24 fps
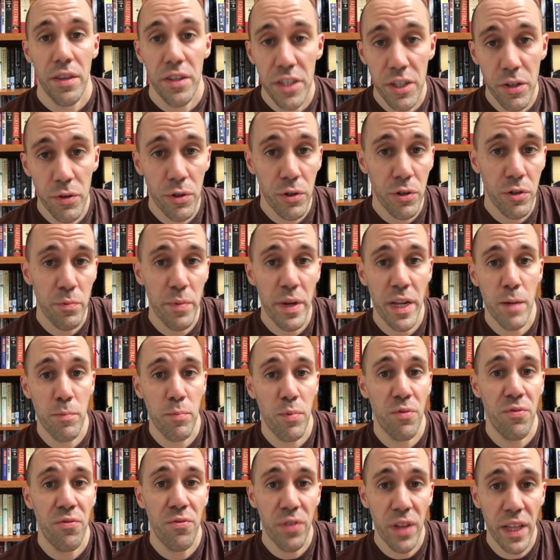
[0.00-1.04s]
The cereal is made
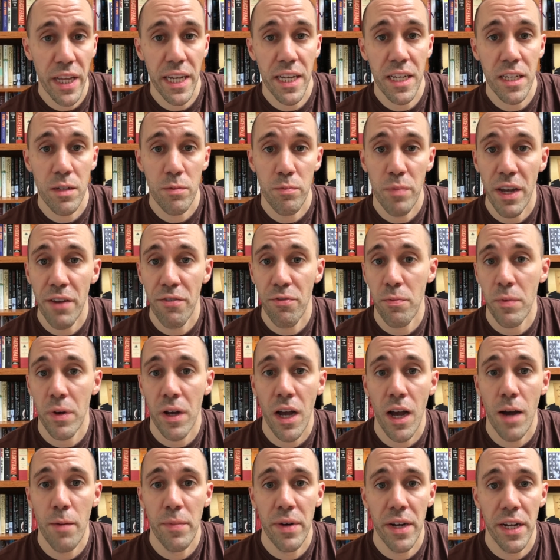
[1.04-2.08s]
up of flakes made from a
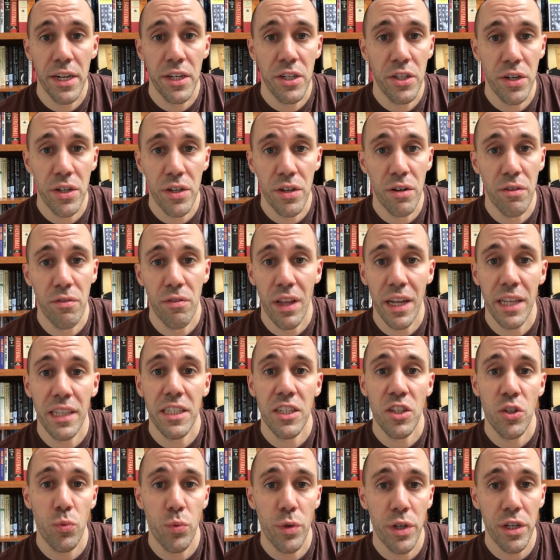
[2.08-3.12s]
combination of
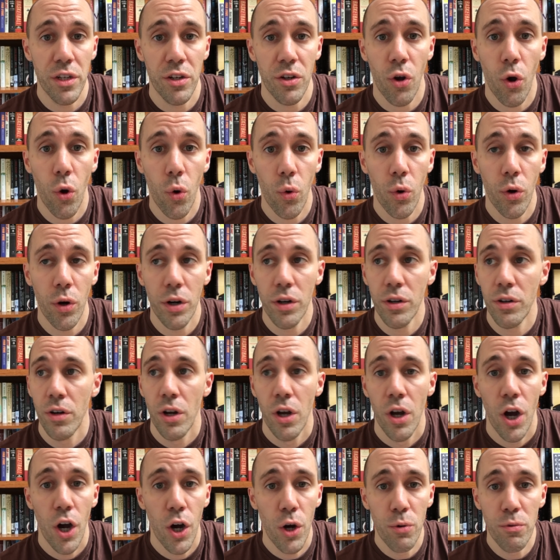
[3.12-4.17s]
lightly sweetened corn,
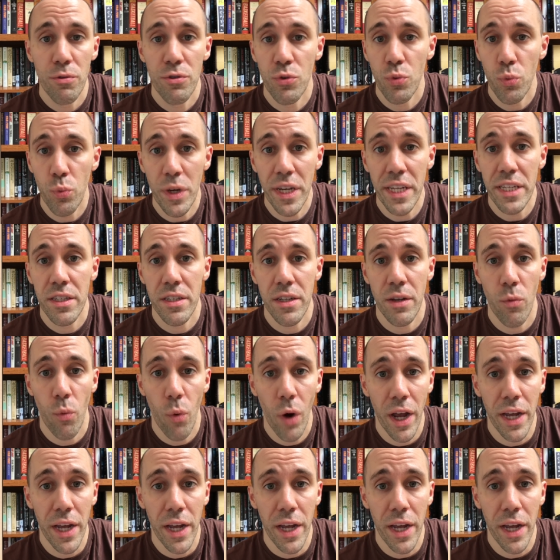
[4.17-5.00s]
oats, wheats, and